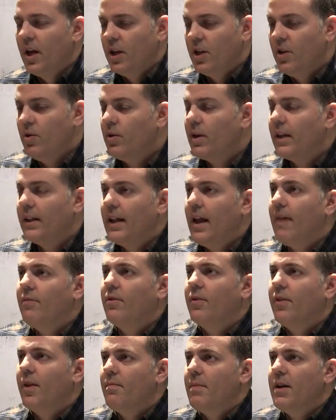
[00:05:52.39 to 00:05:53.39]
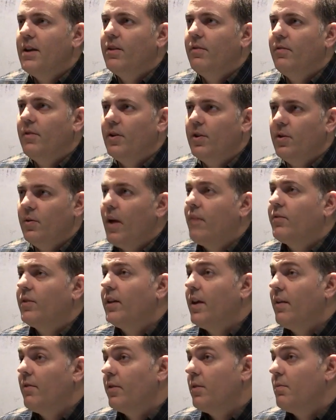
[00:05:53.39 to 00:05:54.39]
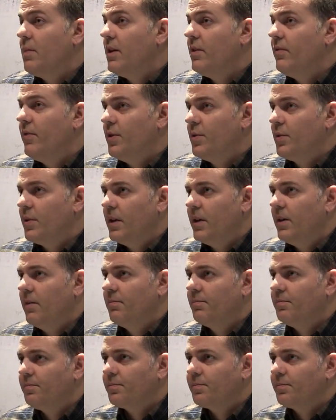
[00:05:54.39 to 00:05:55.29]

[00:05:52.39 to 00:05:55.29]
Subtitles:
you can level them you have to level them individually.